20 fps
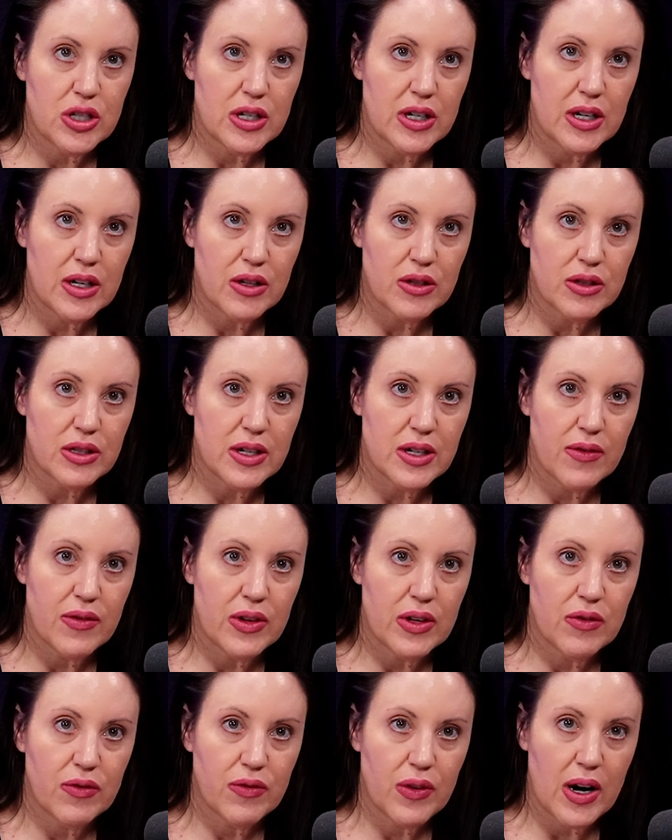here,
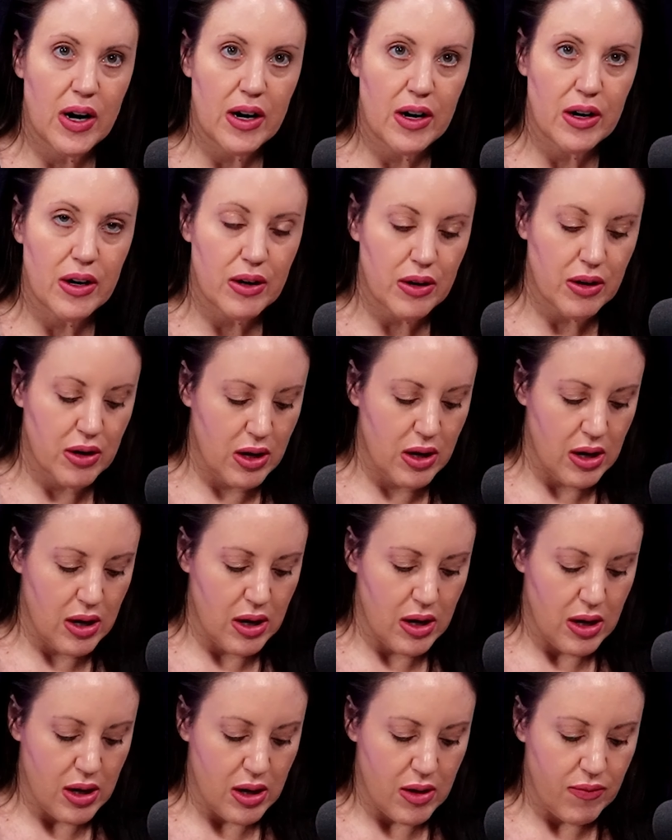7 of fire,
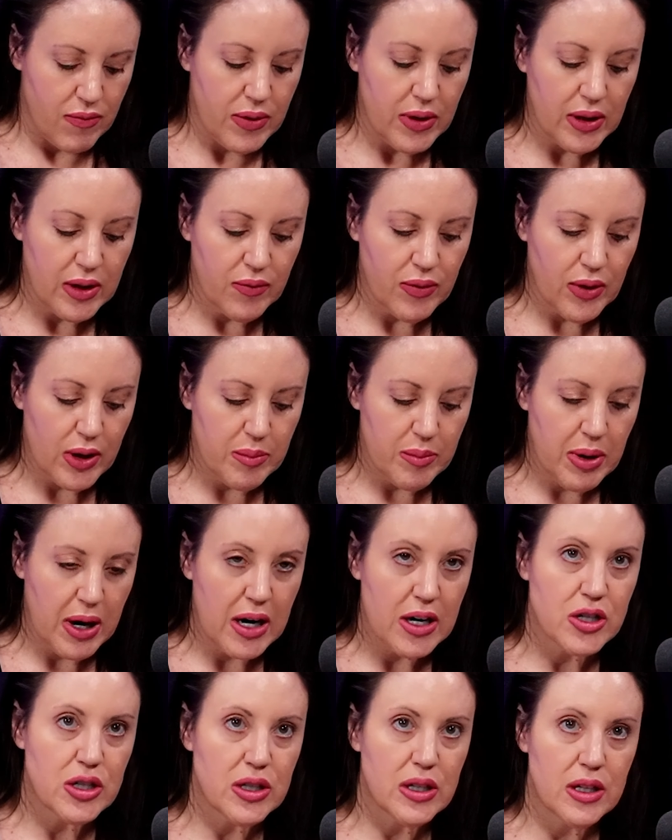feeling very
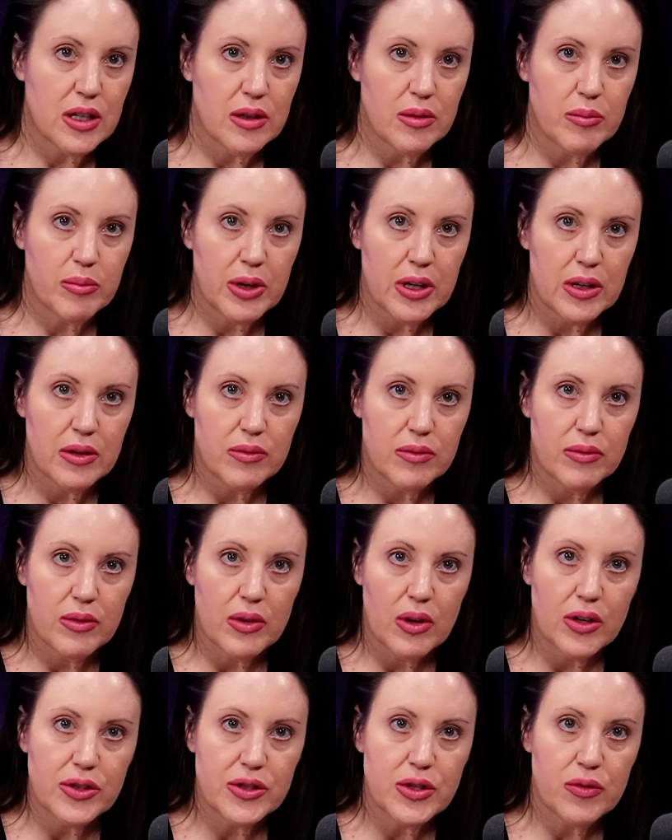passionate but
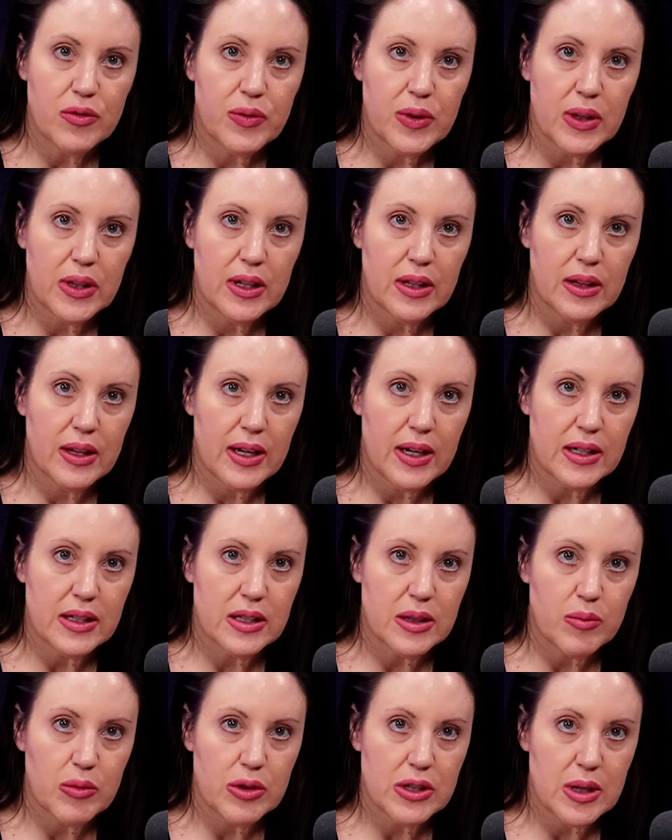also feeling like
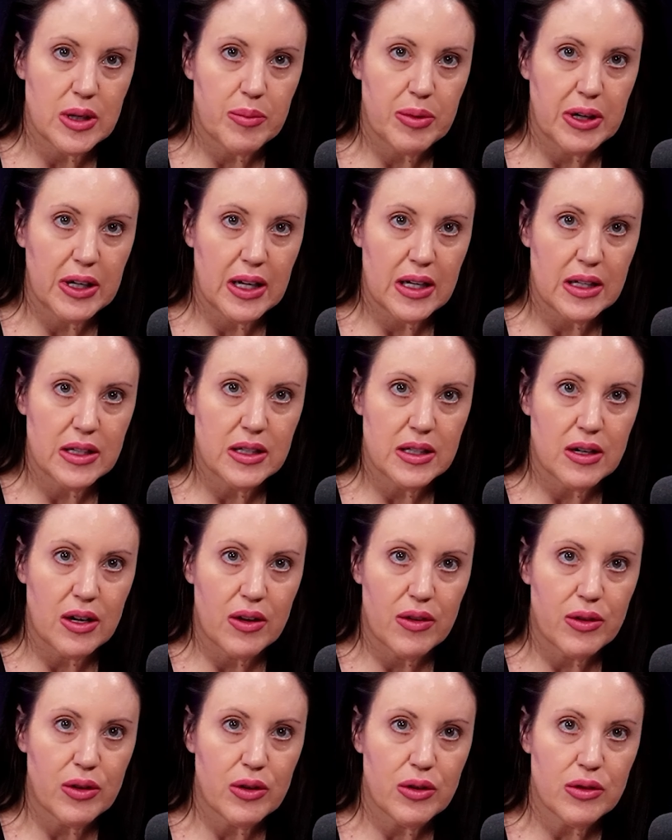someone's up against
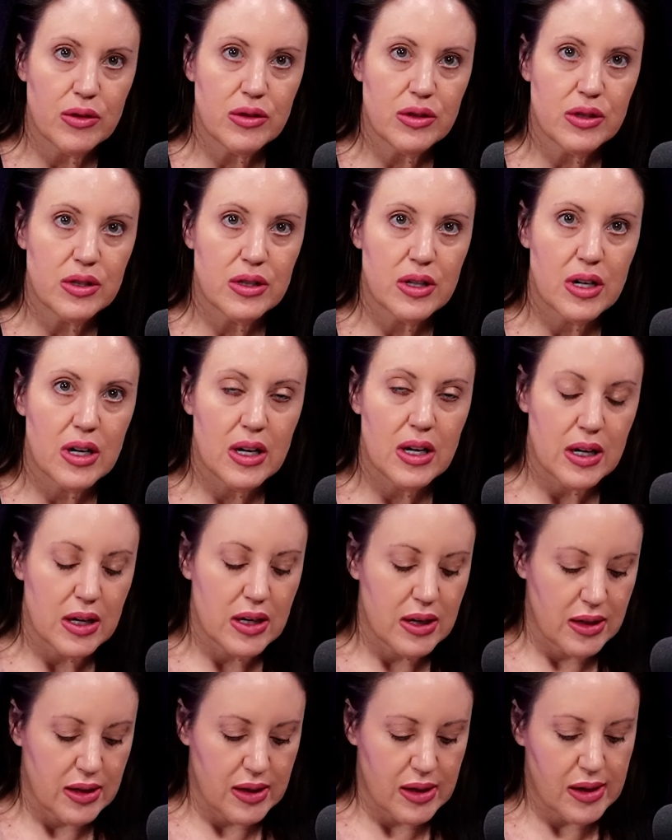others
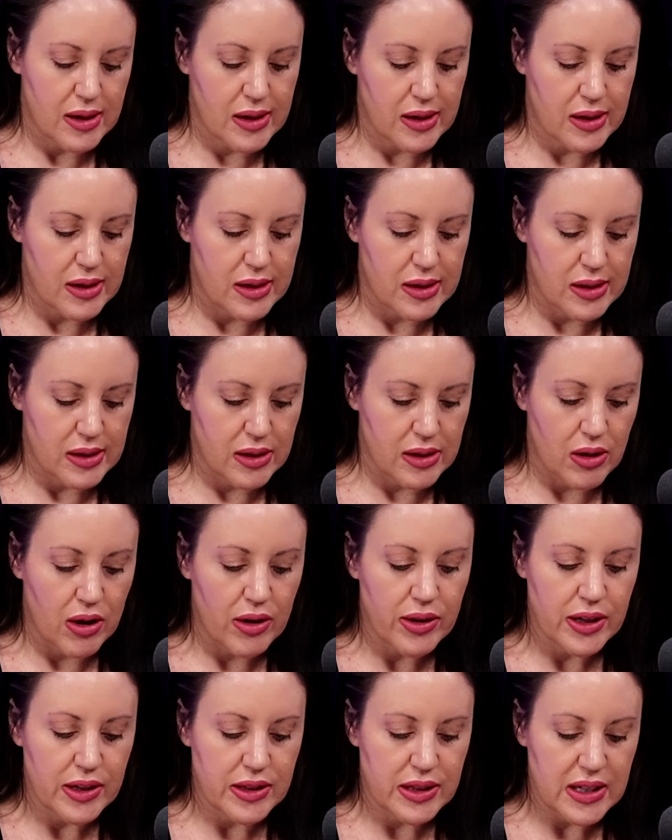uh
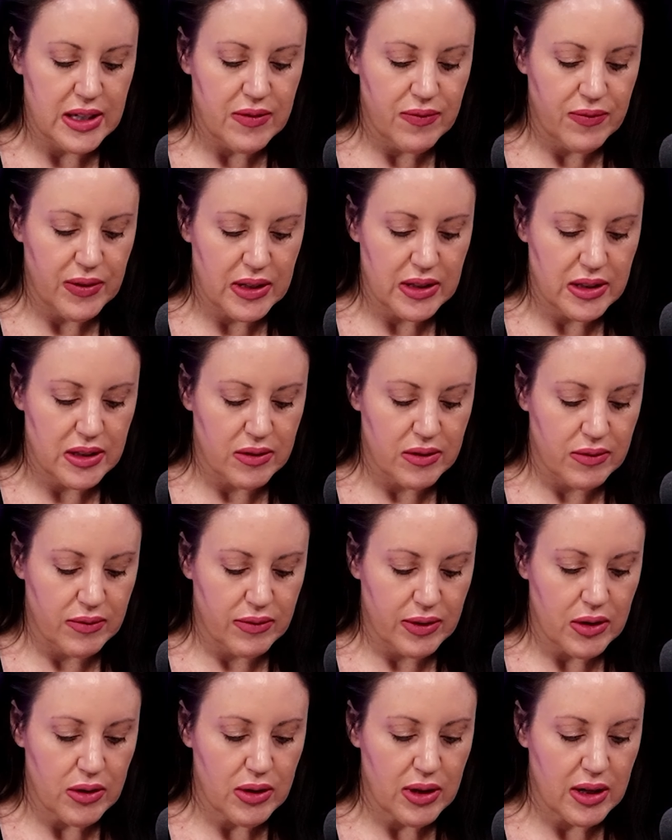on a defensive.
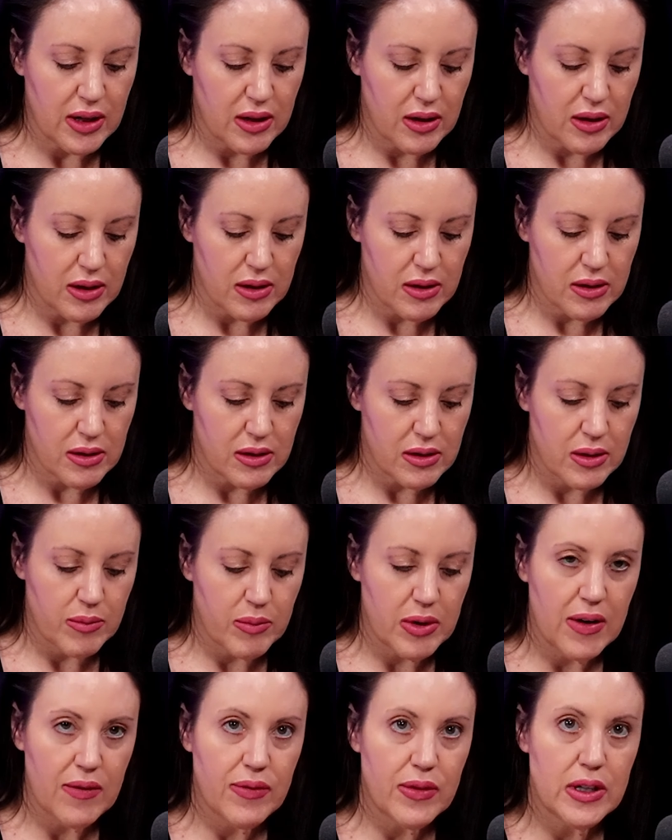Okay. Then
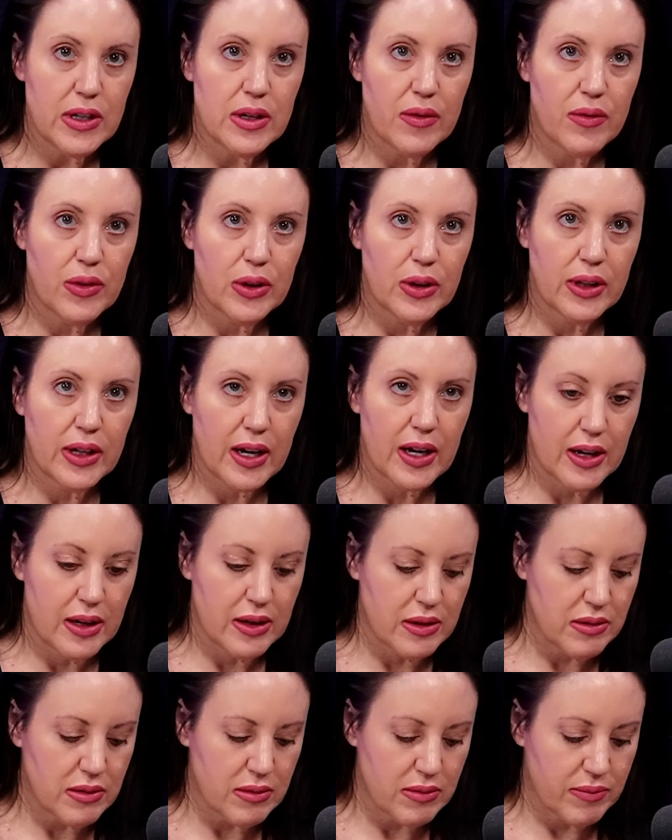we have the devil
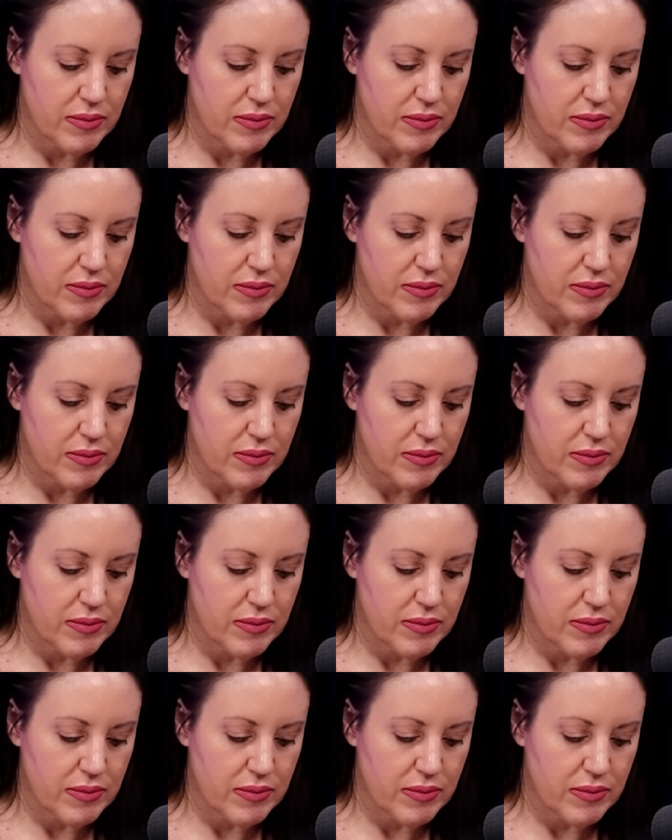again